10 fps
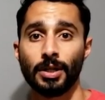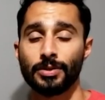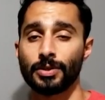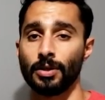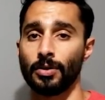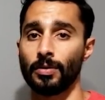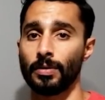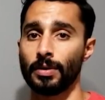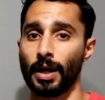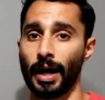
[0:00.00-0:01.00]
So
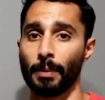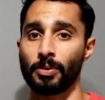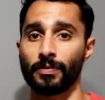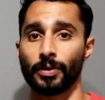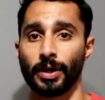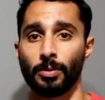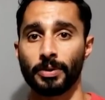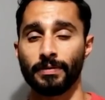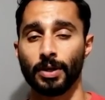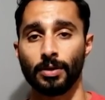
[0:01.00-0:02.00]
I prefer an
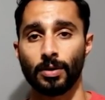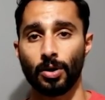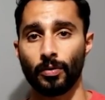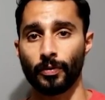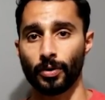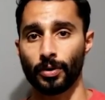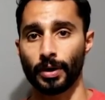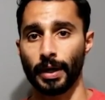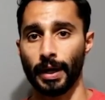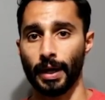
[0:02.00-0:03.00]
LPVO
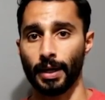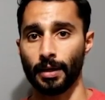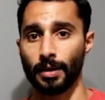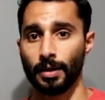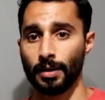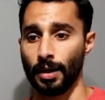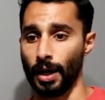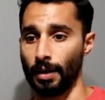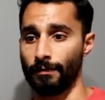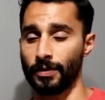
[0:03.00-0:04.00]
over a
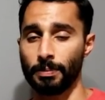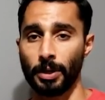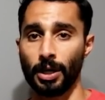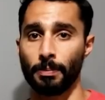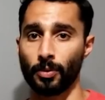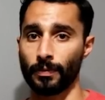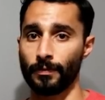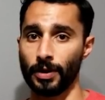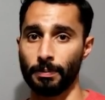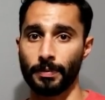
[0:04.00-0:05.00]
uh, flip up or
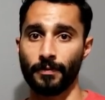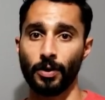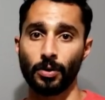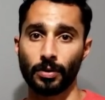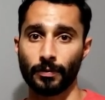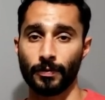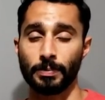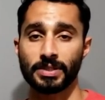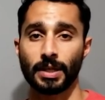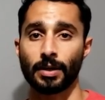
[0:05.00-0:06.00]
flip forward or
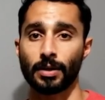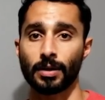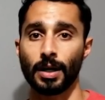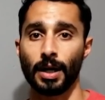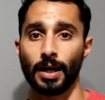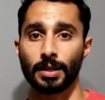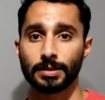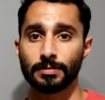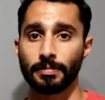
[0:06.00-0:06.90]
flip center uh,